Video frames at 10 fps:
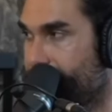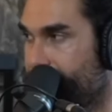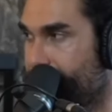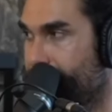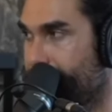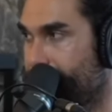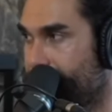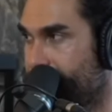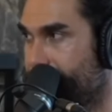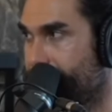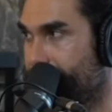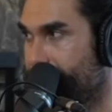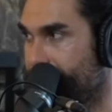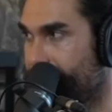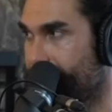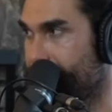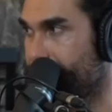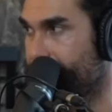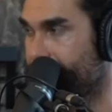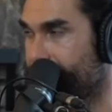
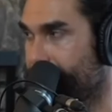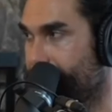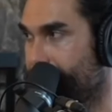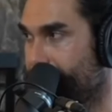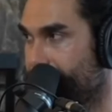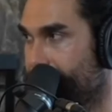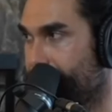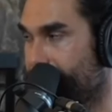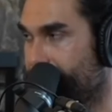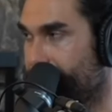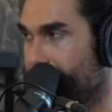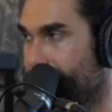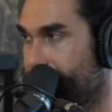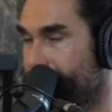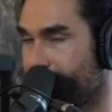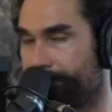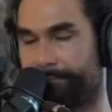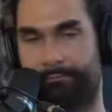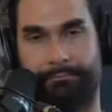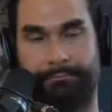
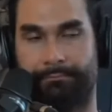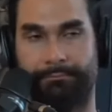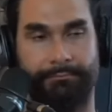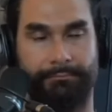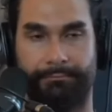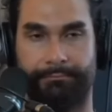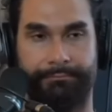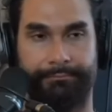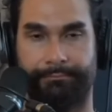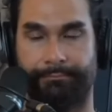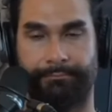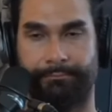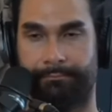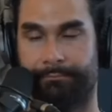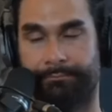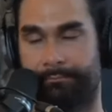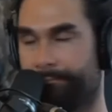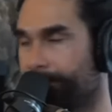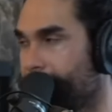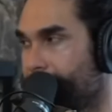
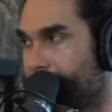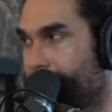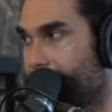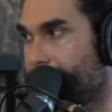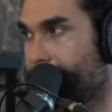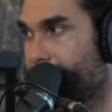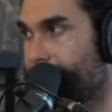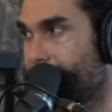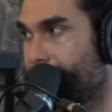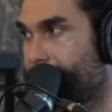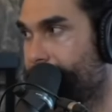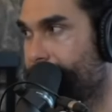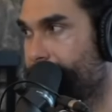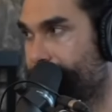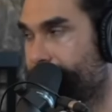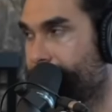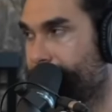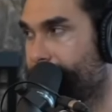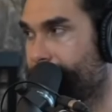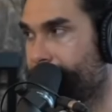[no speech]